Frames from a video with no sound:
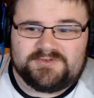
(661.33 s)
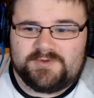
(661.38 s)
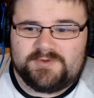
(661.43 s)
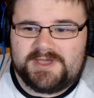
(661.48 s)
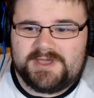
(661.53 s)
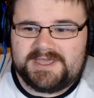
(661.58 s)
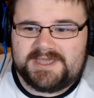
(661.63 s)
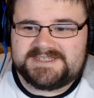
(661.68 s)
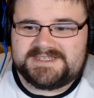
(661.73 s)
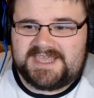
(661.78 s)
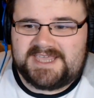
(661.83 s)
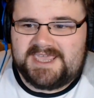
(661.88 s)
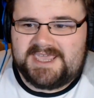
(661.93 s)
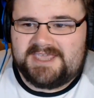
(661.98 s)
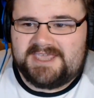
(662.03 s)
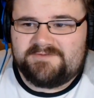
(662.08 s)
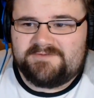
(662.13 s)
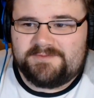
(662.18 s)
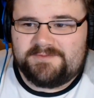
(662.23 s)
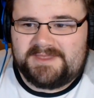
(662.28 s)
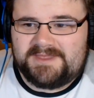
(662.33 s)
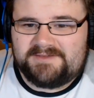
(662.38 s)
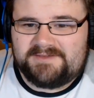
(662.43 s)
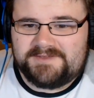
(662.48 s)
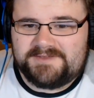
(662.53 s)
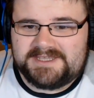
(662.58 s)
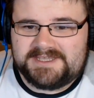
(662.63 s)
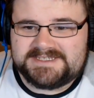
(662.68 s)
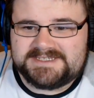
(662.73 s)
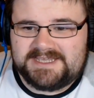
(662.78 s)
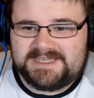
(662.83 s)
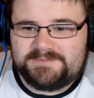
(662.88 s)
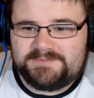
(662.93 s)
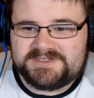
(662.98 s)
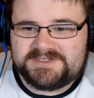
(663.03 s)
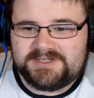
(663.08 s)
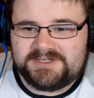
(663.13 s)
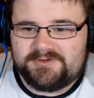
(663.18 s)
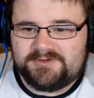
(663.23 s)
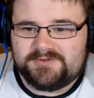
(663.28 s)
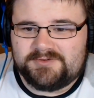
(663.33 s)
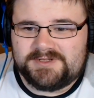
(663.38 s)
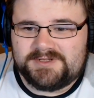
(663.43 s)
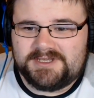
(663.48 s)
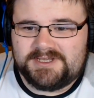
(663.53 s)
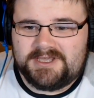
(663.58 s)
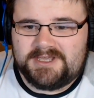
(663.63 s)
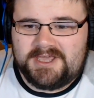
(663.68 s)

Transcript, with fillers: uh, take in from that first episode.